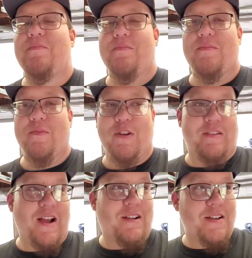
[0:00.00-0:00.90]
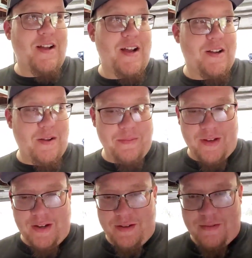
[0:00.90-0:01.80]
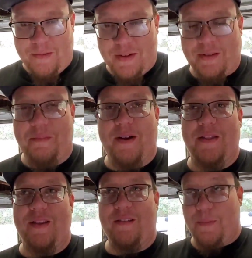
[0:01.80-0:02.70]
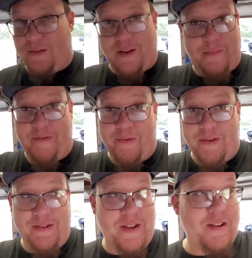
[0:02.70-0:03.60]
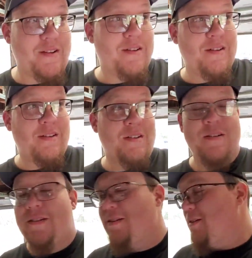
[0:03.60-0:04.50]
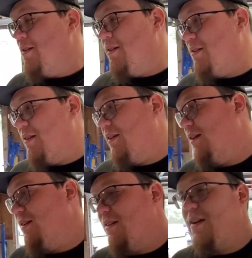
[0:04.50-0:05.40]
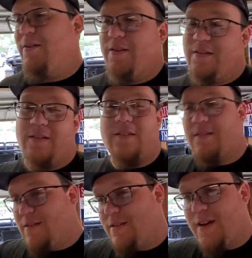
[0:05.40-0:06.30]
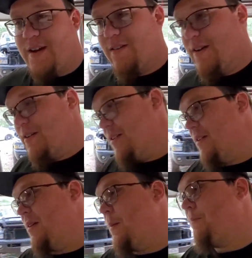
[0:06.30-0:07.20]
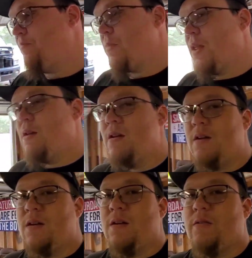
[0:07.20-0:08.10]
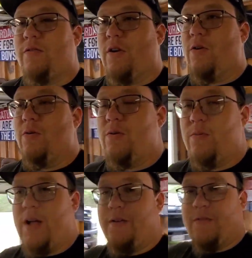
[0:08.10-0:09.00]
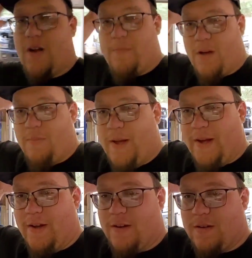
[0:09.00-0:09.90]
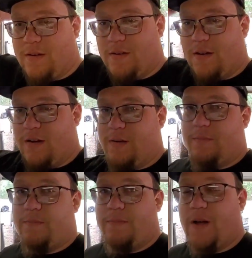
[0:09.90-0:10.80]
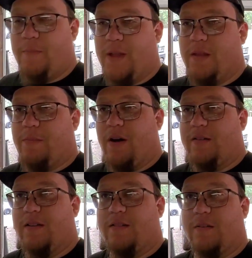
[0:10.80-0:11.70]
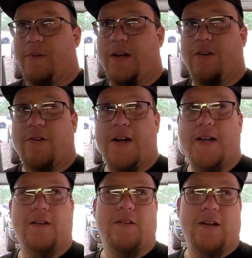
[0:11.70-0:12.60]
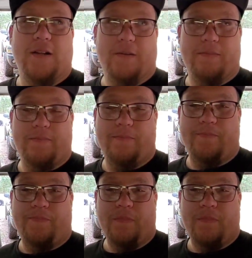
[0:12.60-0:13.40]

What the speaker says: The recycling guy comes like once a month. He's supposed to come every Wednesday. So yeah. Anyways, I digress. So we have Grandpa back here. I'm in the process of putting a radiator in him.